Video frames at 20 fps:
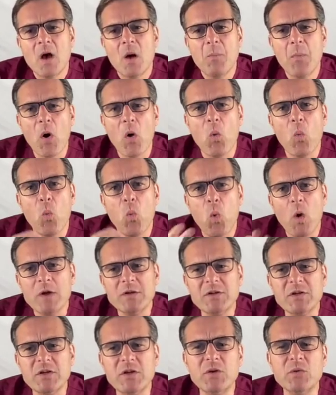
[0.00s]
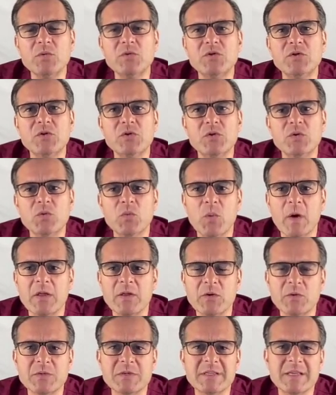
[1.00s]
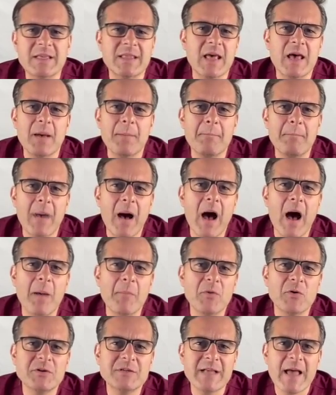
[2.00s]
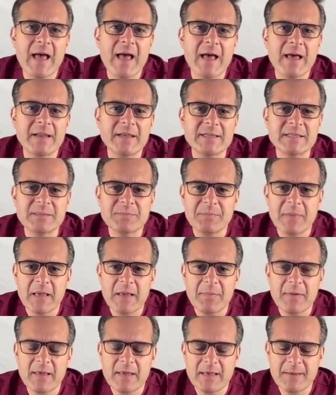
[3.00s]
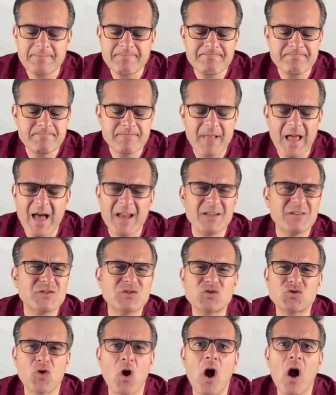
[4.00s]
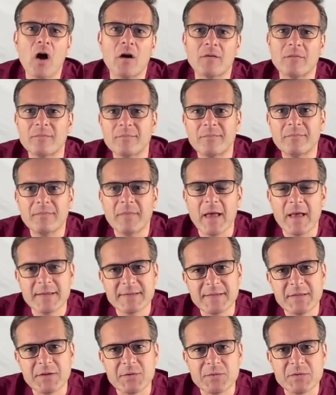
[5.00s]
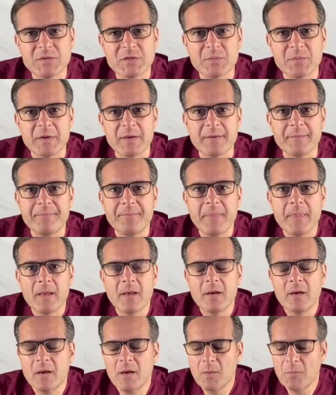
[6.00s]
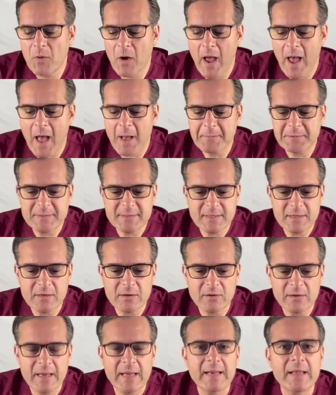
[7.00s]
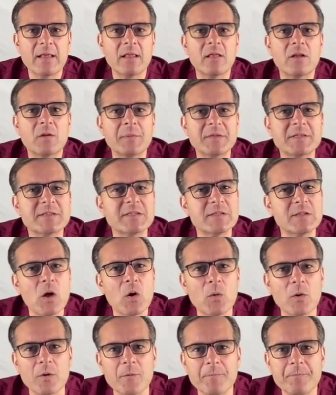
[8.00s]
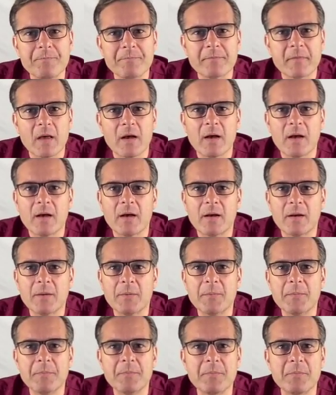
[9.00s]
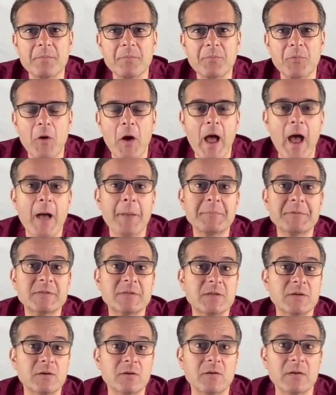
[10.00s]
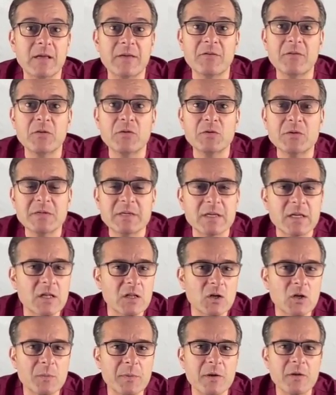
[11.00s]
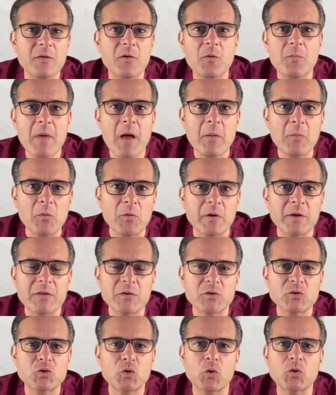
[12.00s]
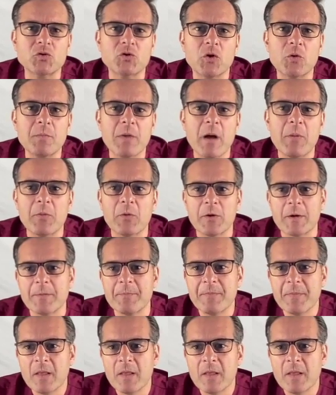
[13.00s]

But what do you do when you see that mom or dad is maybe not as strong as they used to be? Perhaps they're getting a little bit slower. Perhaps they're even losing a little bit of their memory, their short-term memory.